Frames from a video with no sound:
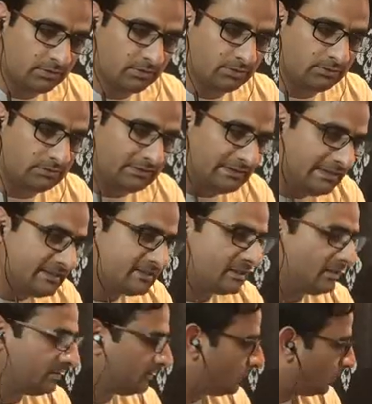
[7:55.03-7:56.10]

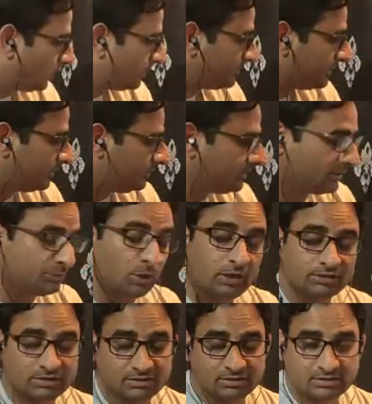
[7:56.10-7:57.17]
Lizzie, one of their
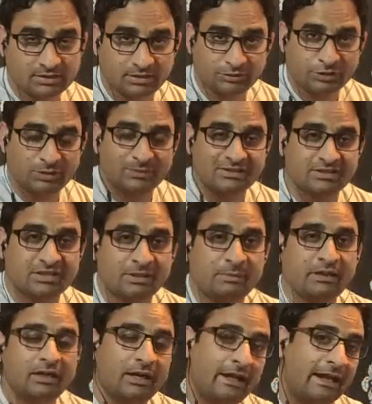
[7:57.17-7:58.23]
daughters, she was
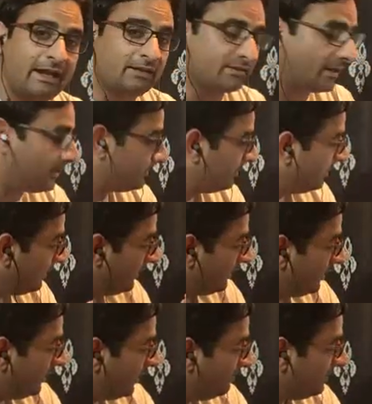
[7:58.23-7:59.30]
trimming a hat, and
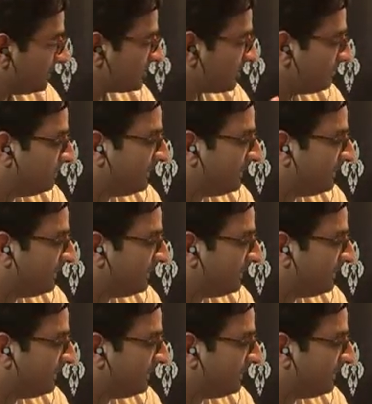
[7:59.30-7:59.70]
Mr.